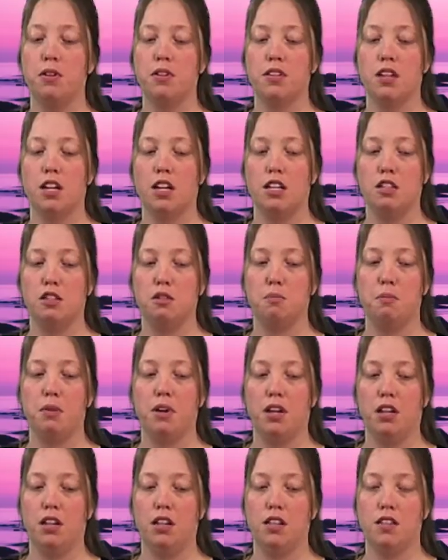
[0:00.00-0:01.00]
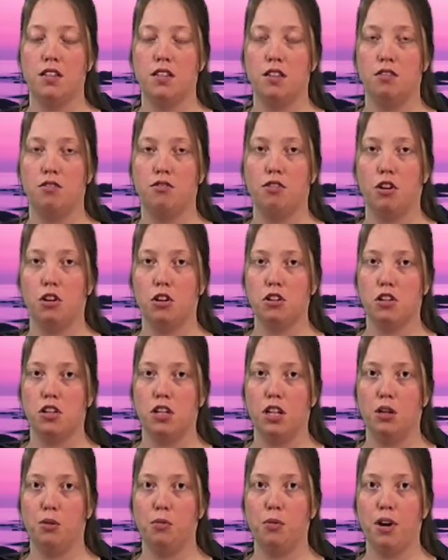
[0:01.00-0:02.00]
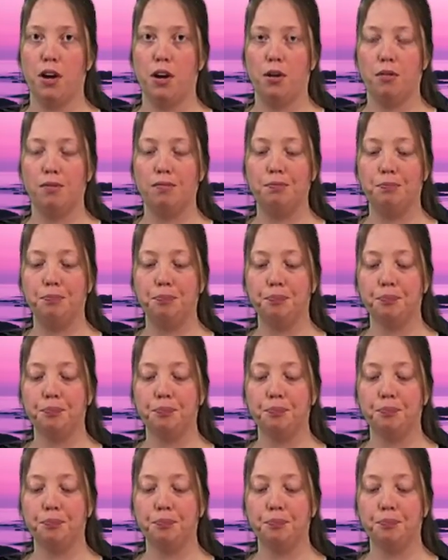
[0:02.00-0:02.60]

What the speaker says: both sides balanced and functioning well.